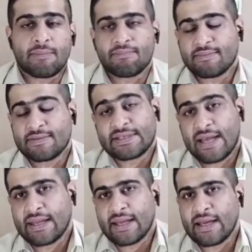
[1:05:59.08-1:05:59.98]

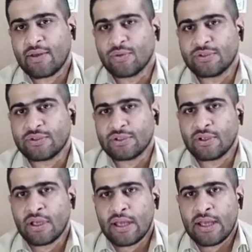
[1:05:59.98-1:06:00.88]
said that they would do.
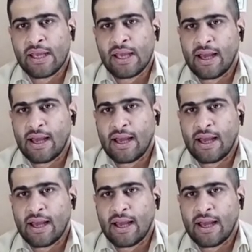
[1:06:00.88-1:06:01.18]
I